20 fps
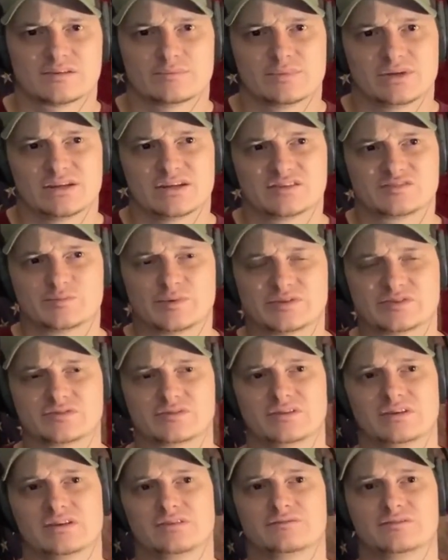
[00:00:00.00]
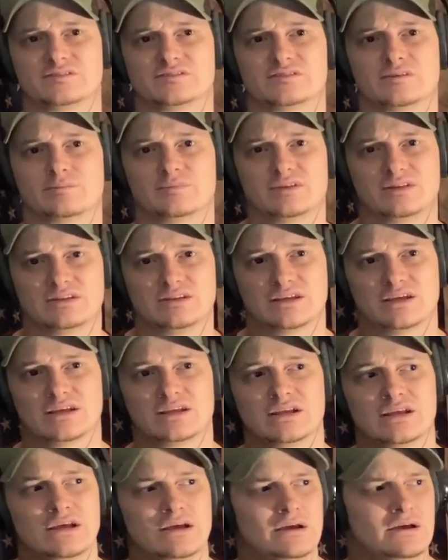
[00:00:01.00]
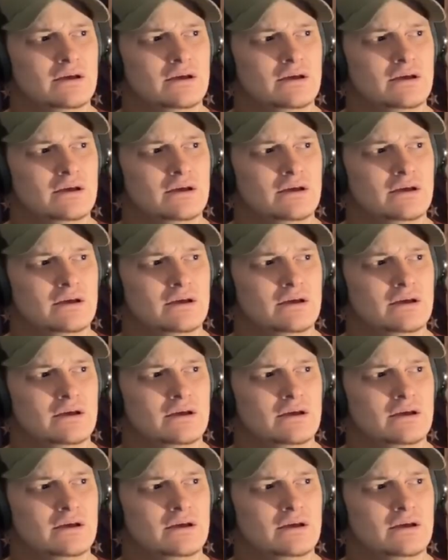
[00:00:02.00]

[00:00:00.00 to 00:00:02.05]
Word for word: I mean, especially if it's something that